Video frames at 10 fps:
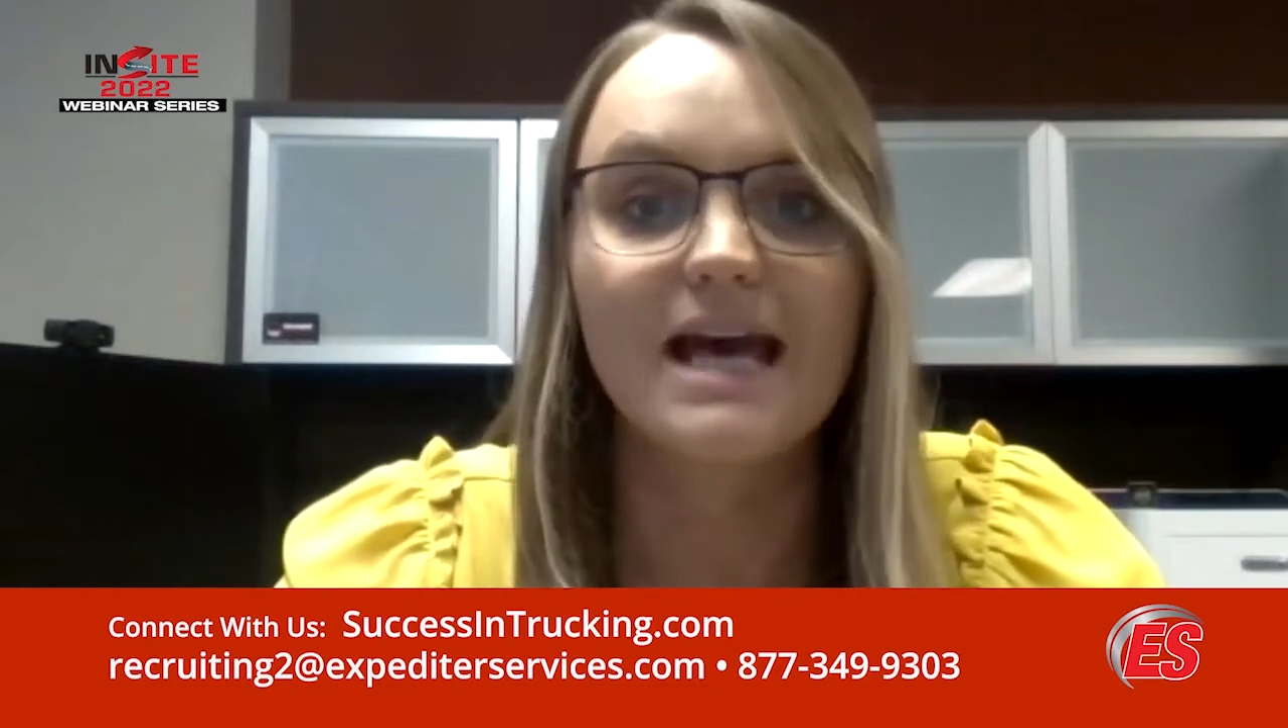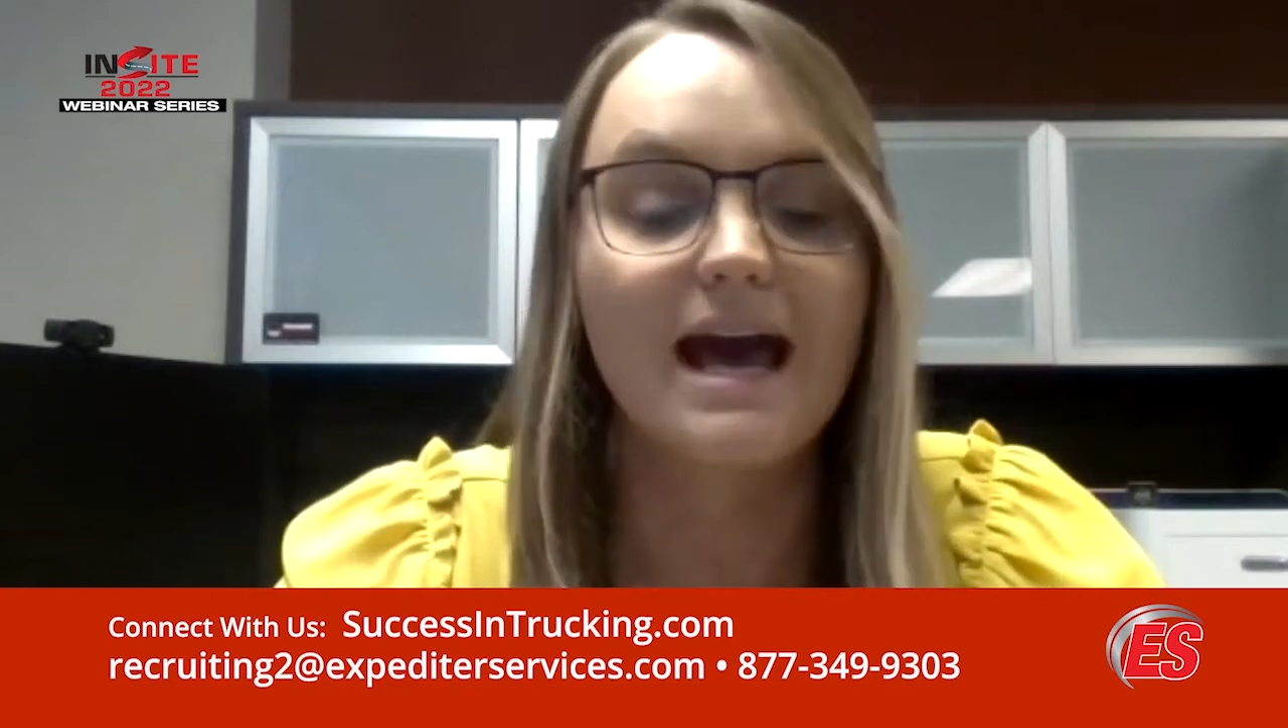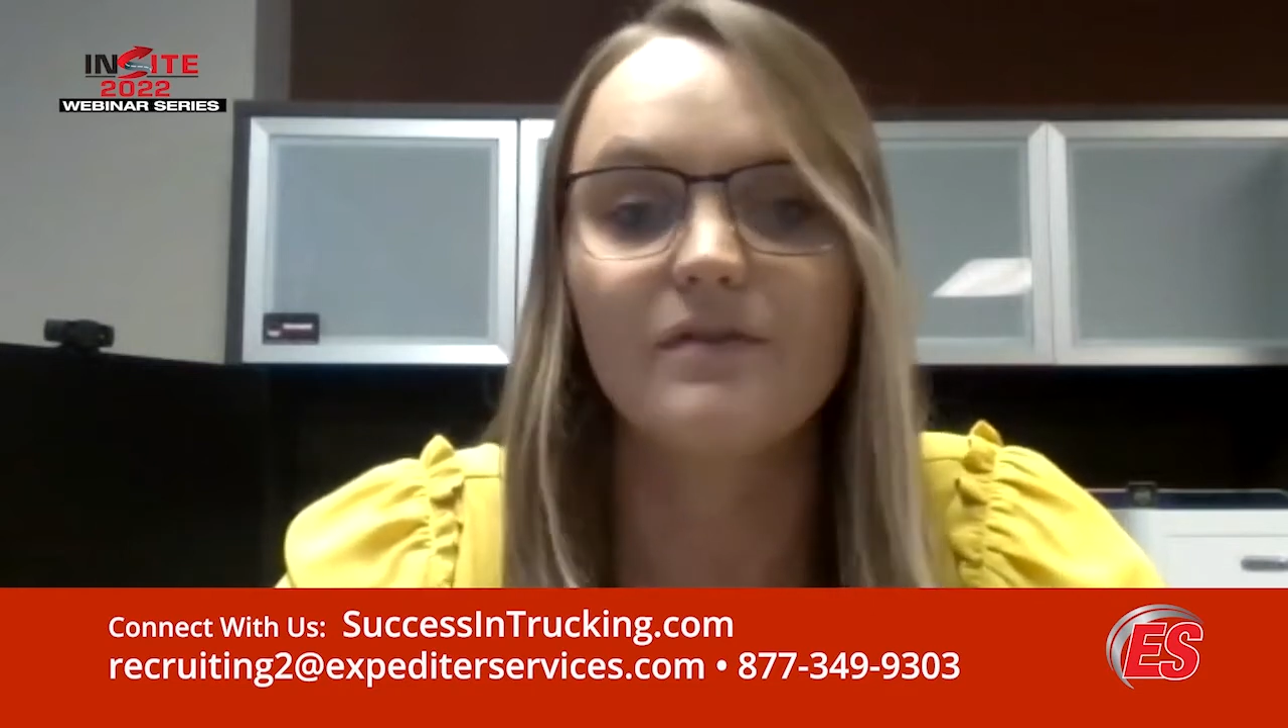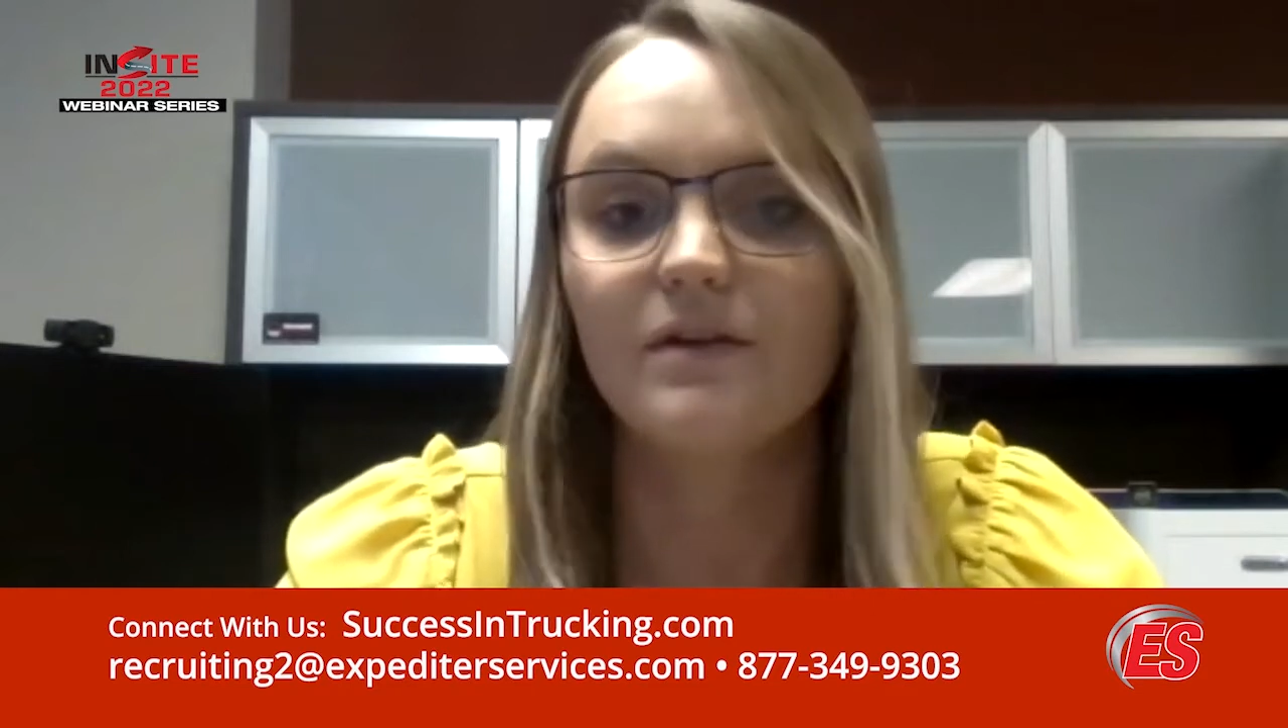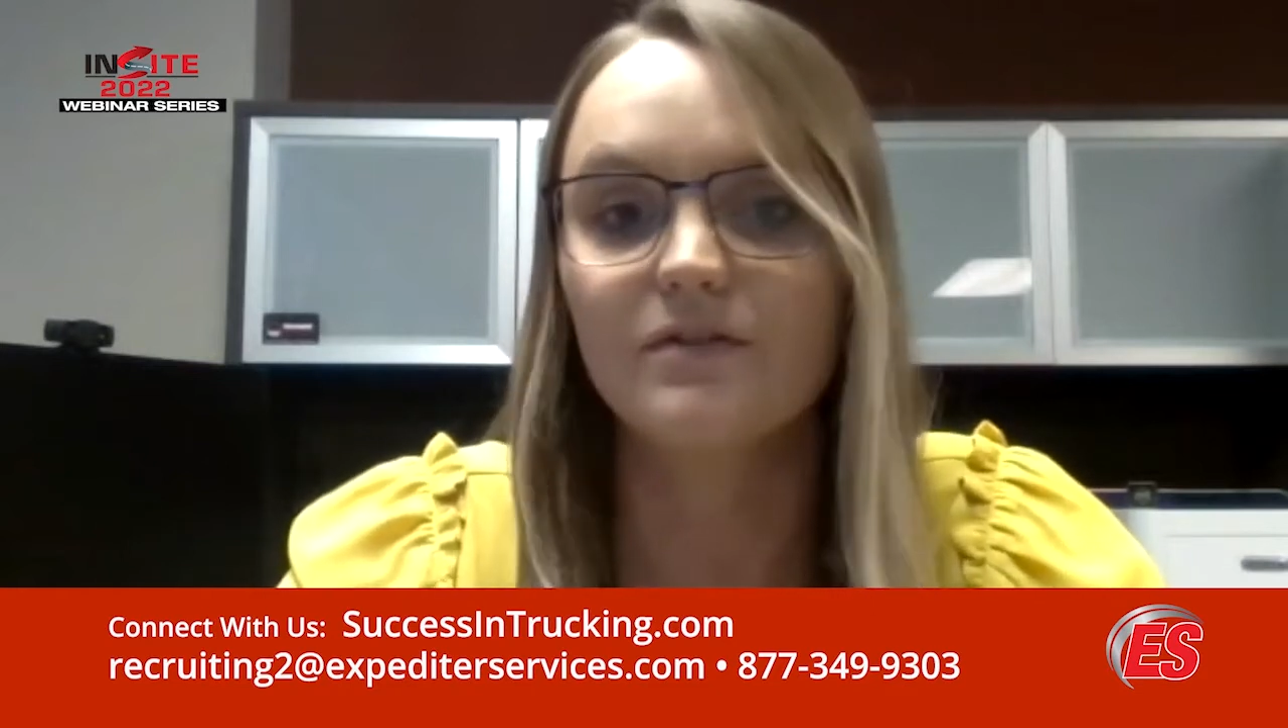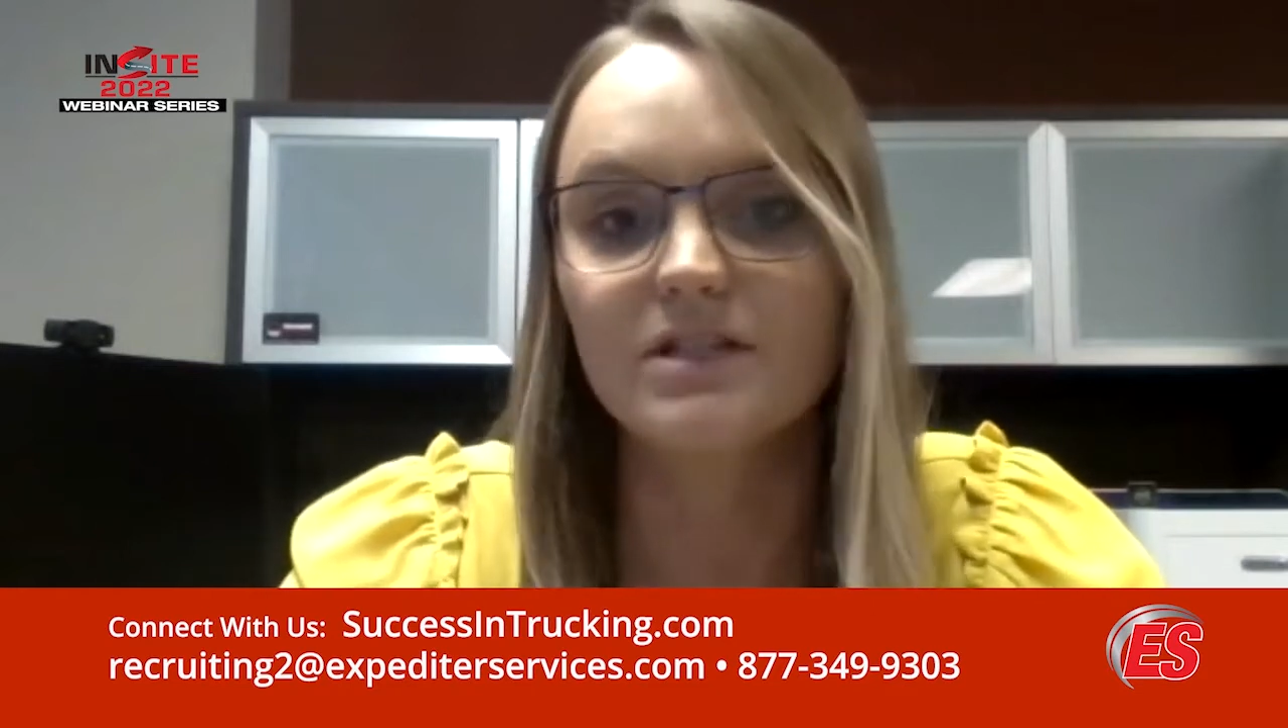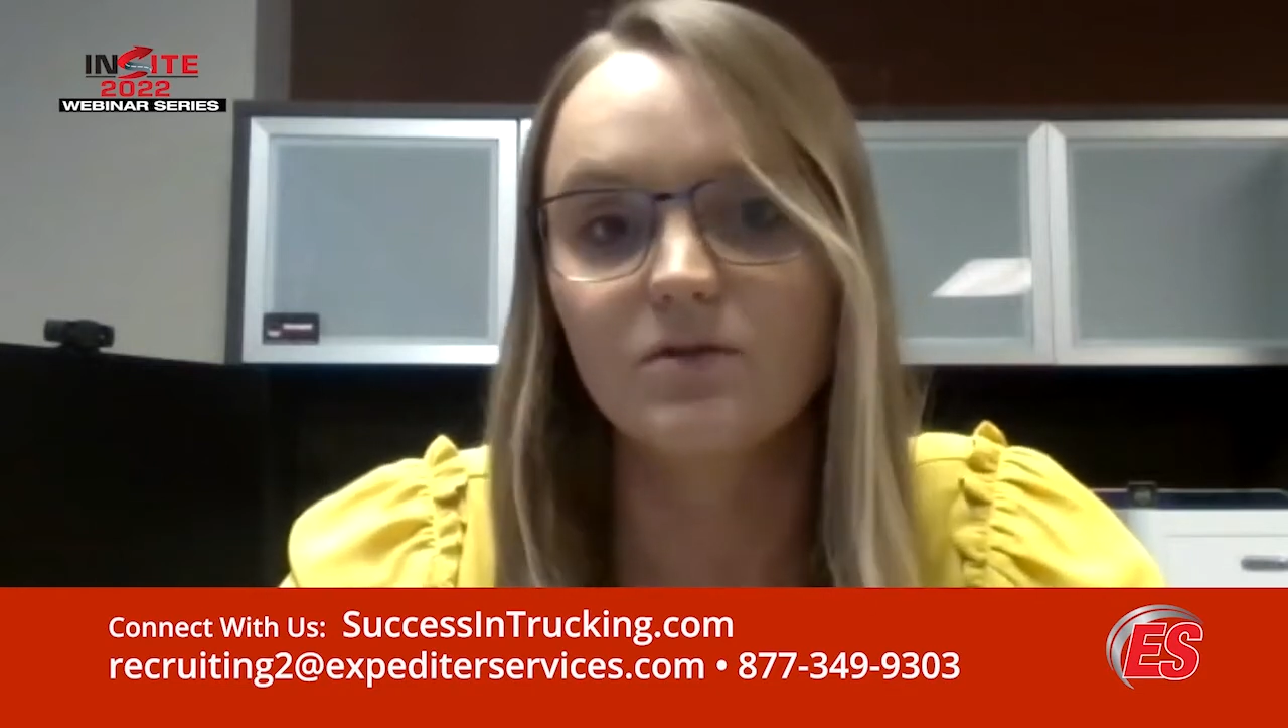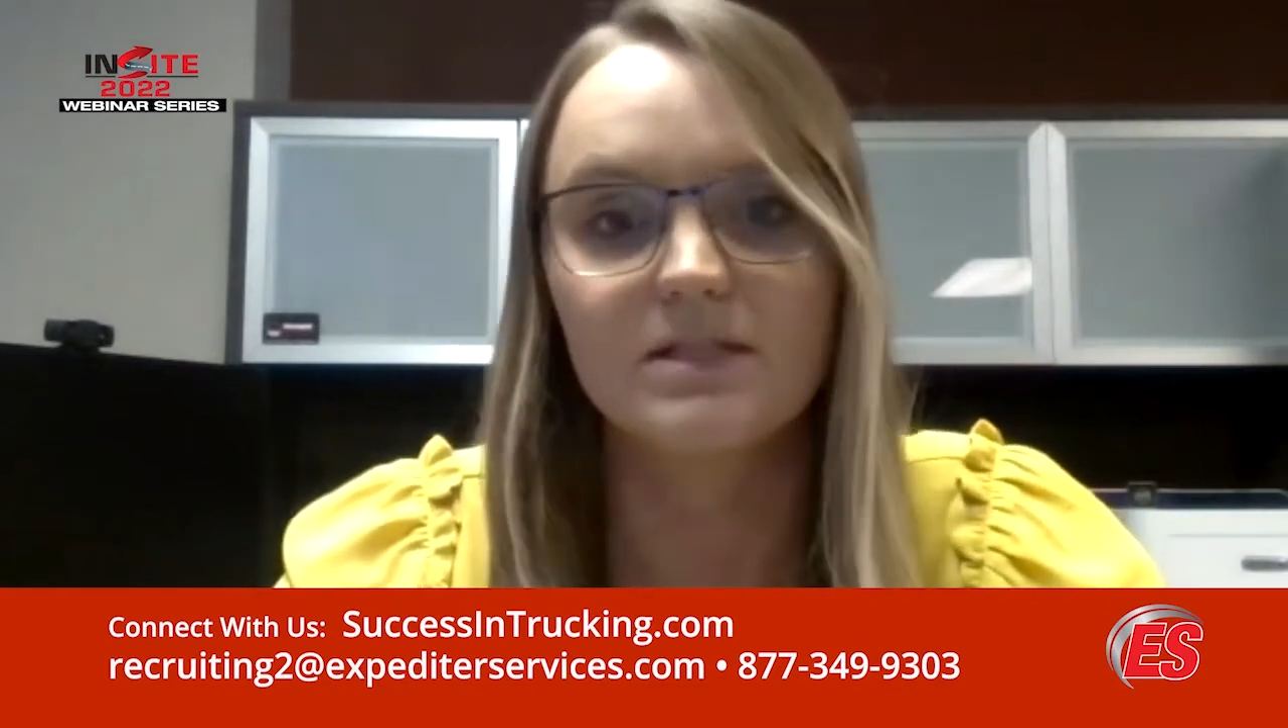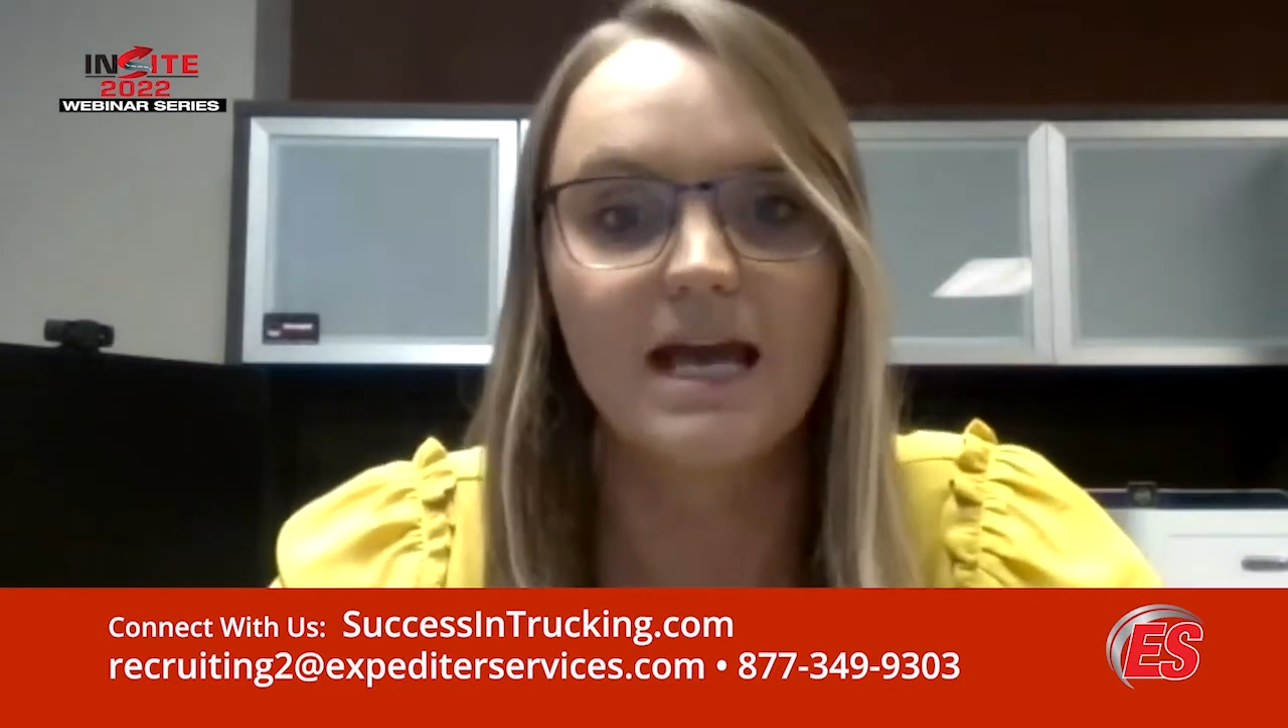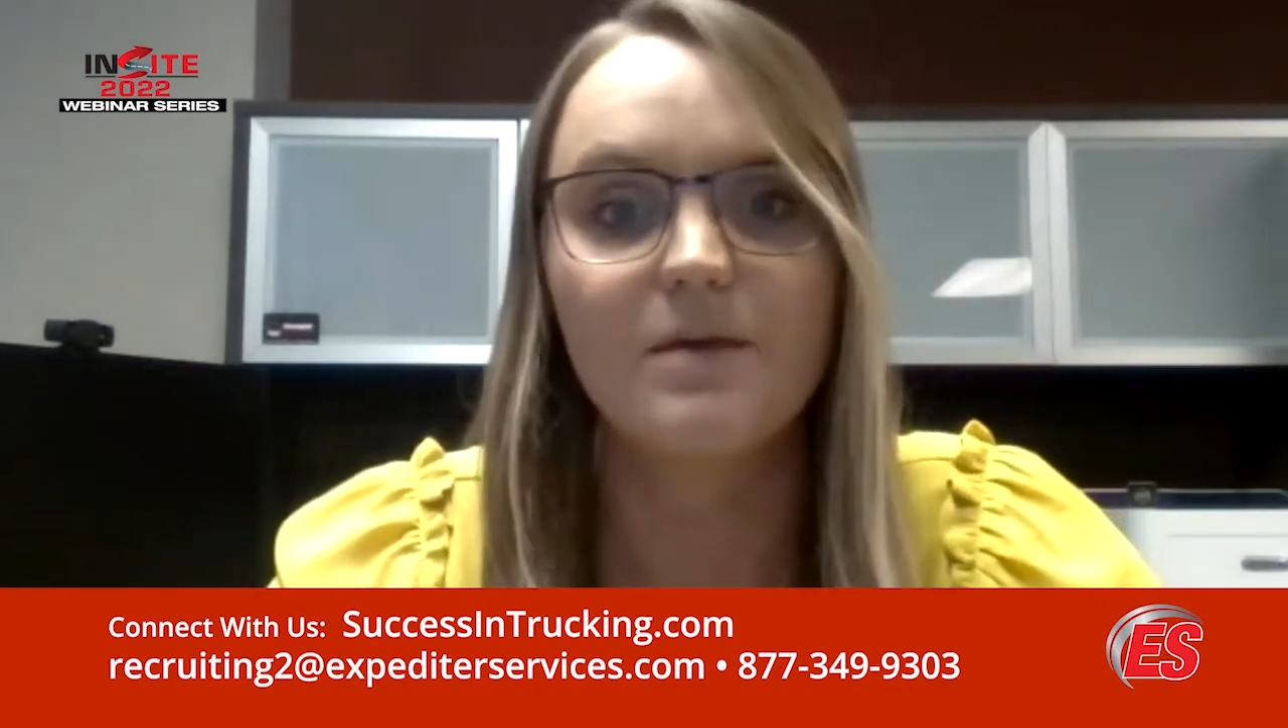have every
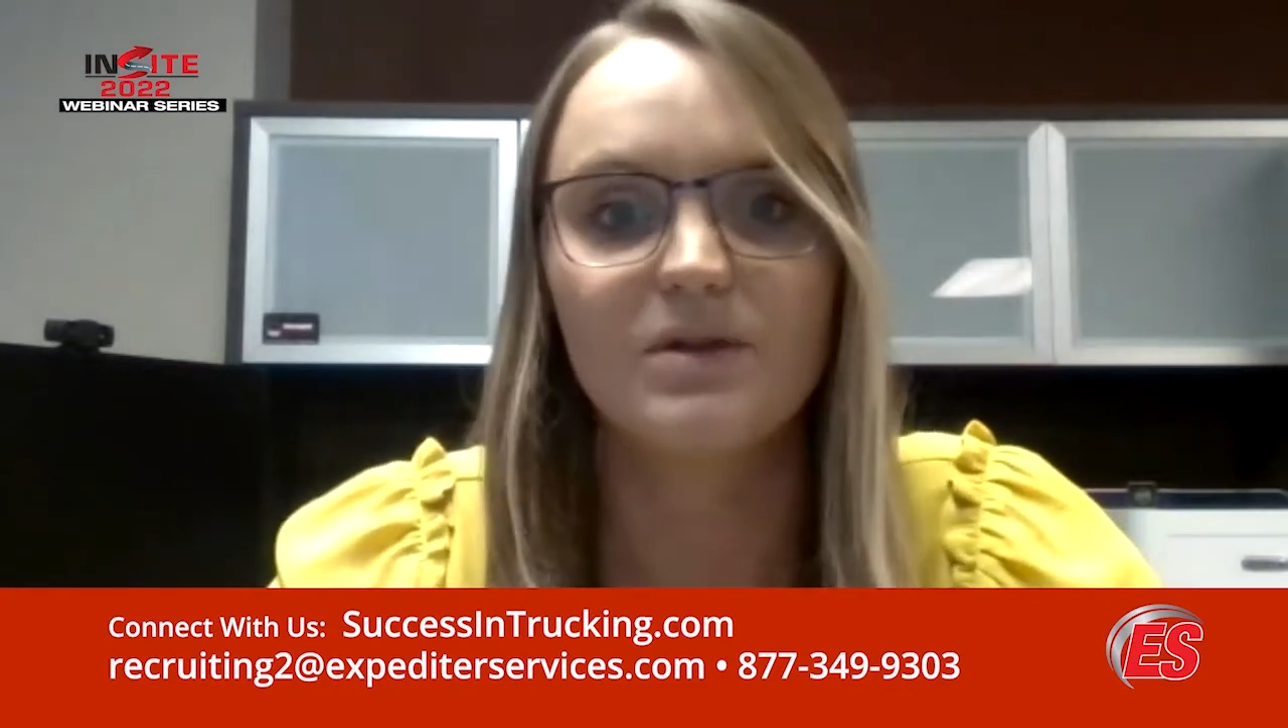single day,